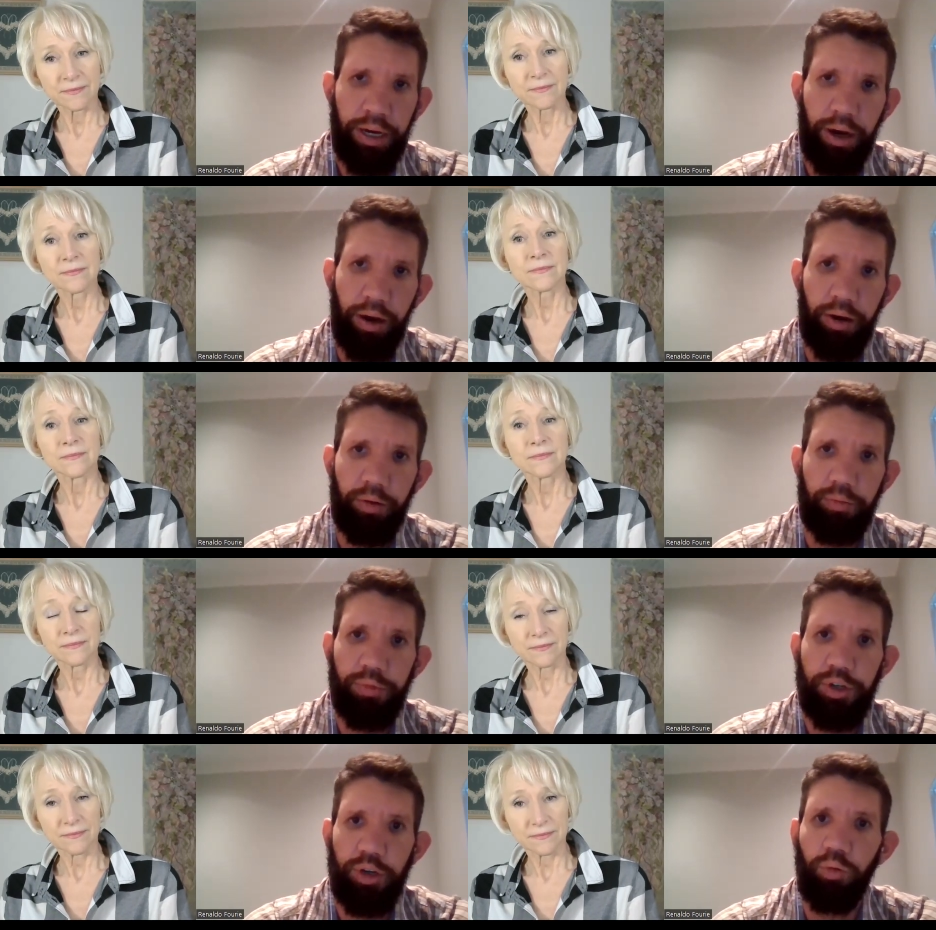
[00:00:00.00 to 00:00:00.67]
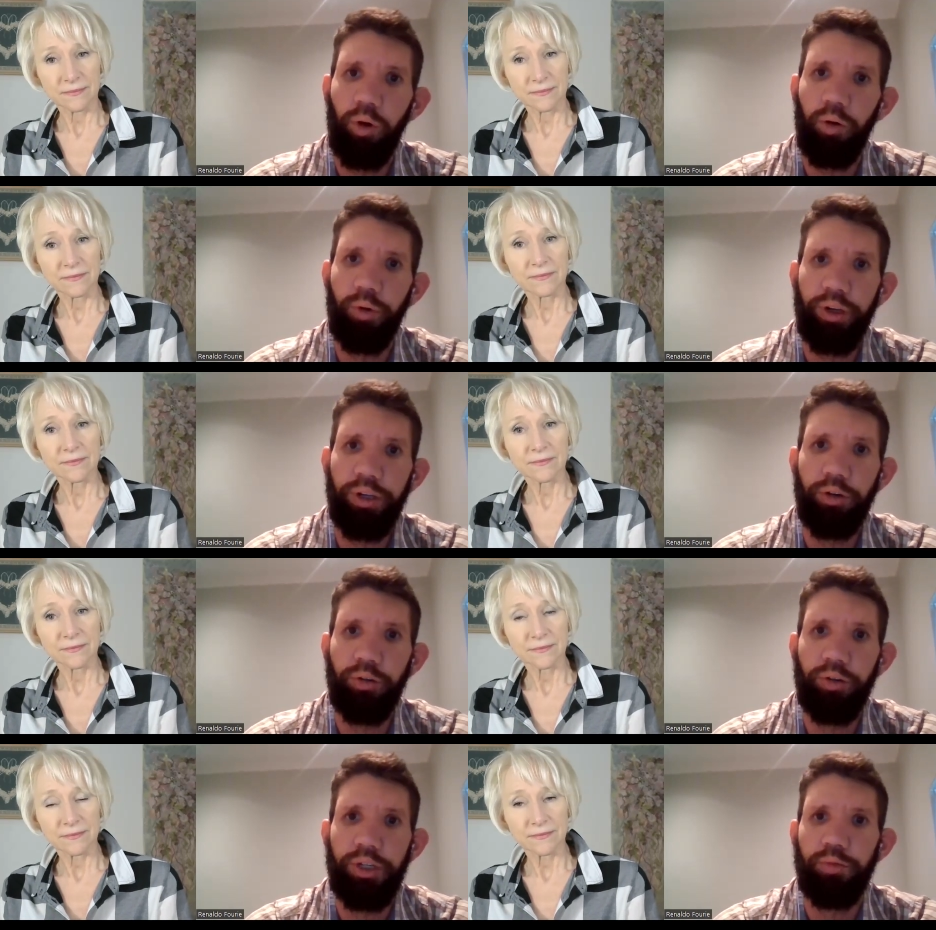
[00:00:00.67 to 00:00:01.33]
Speaker 1: Um, so what we
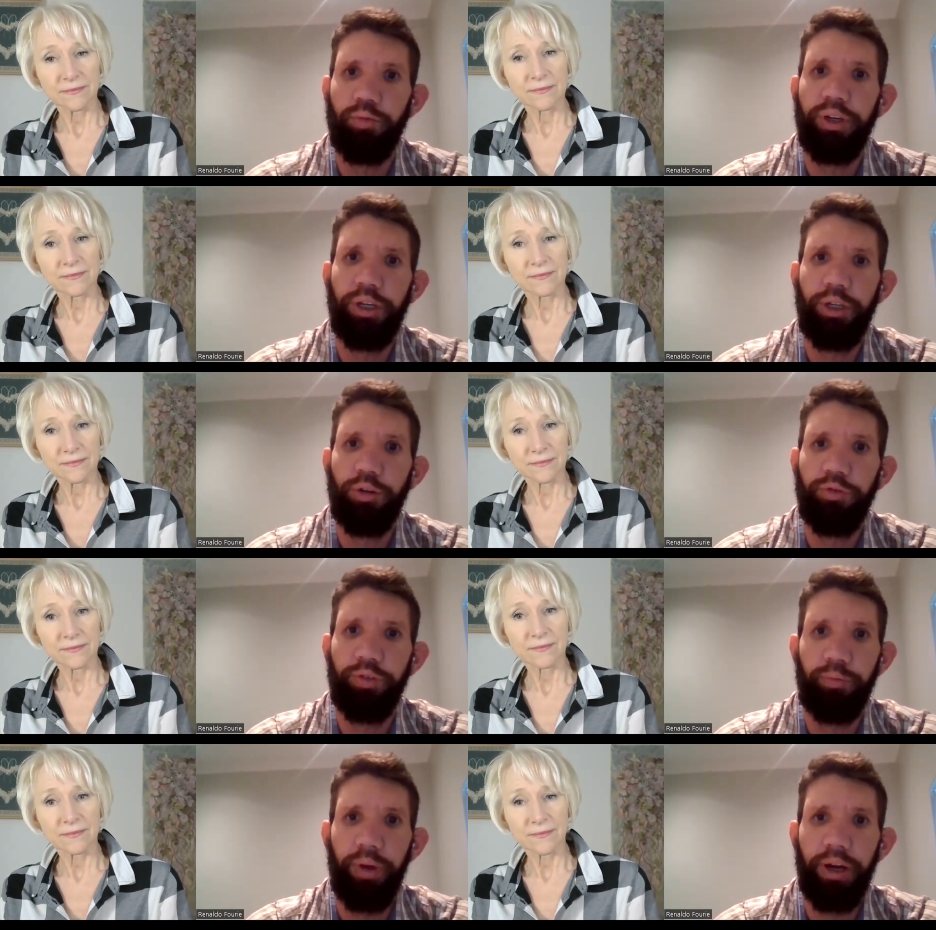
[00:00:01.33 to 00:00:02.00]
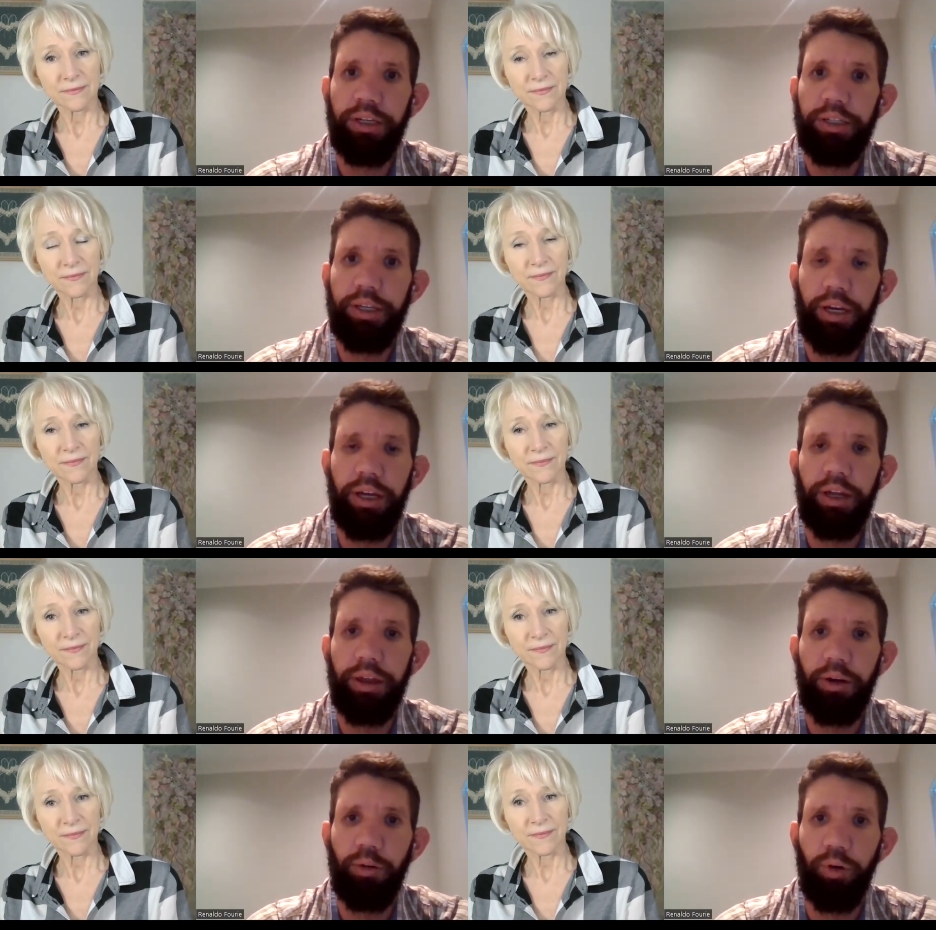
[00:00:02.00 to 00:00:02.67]
do is we need to ferment
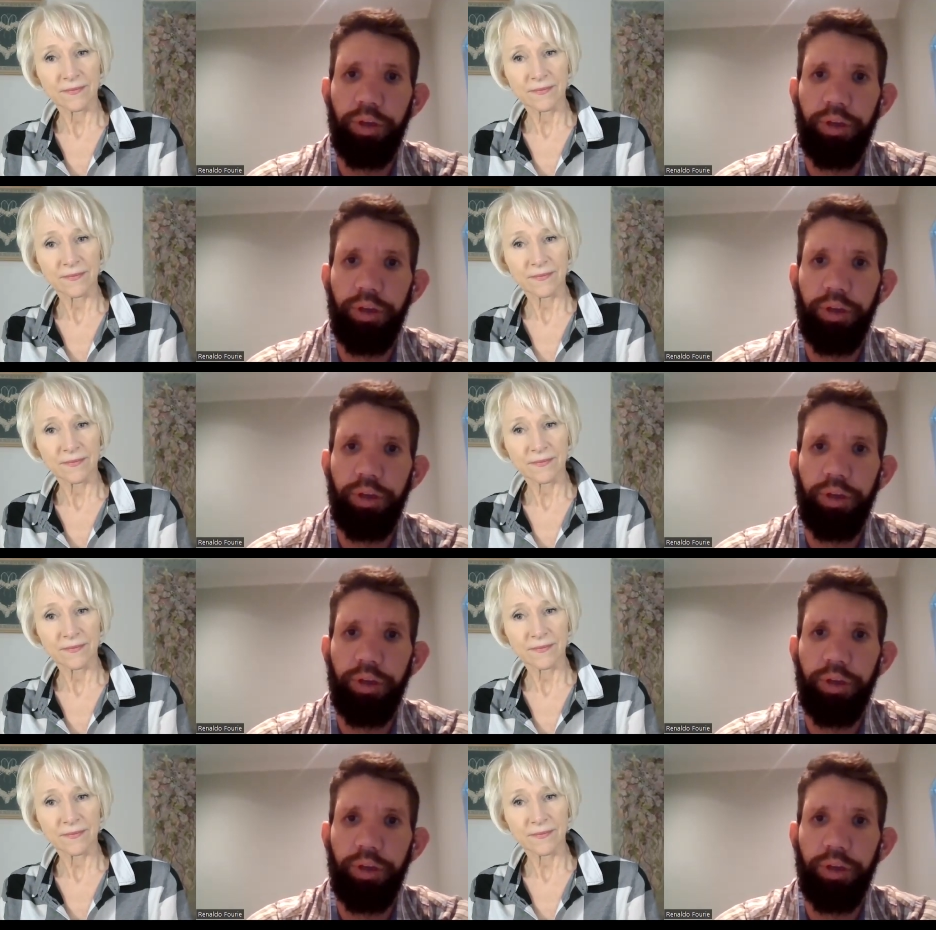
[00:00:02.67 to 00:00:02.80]
anything